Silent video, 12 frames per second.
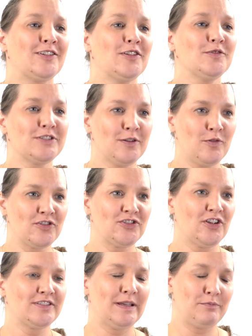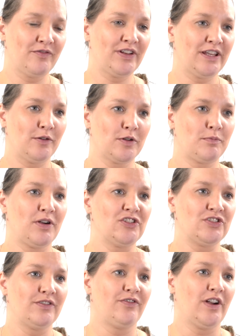You can also watch our separate video on
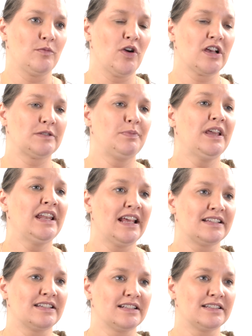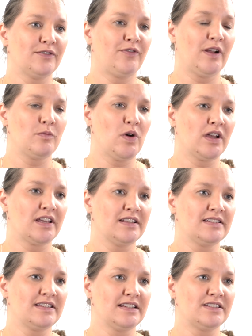apprenticeship frameworks, but in essence the framework
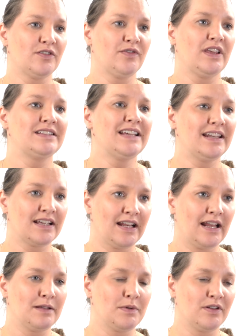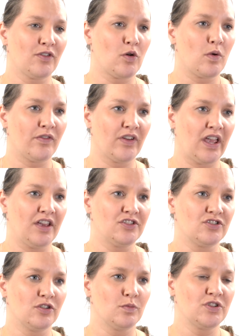consists of the technical element of the
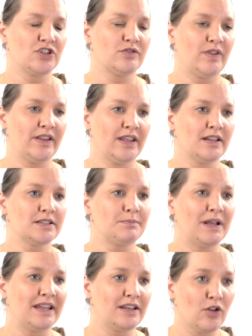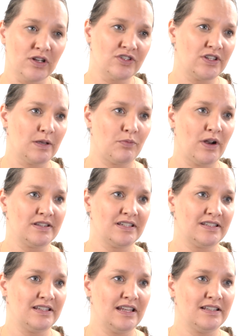qualification, which is around the underpinning knowledge the
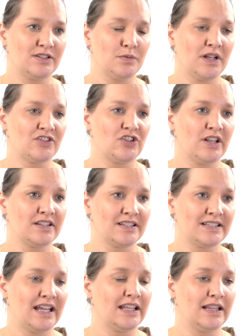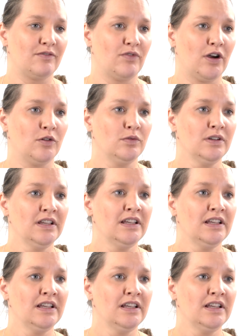apprentice needs to actually undertake that role.